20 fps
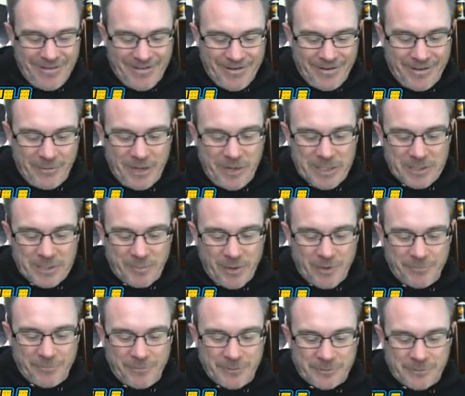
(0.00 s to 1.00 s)
You know, we actually
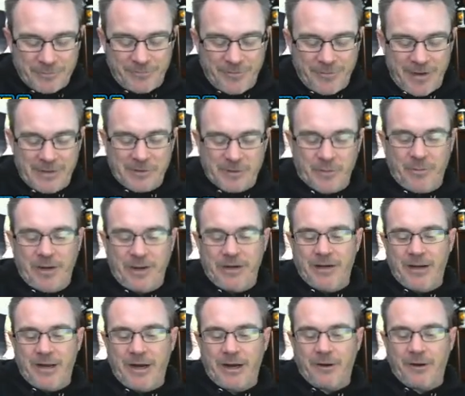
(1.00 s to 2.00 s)
probably finish it faster by
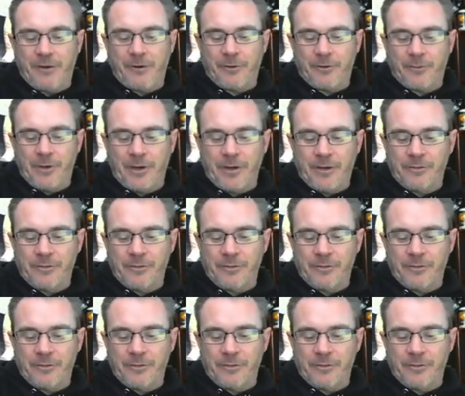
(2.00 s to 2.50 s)
not autoing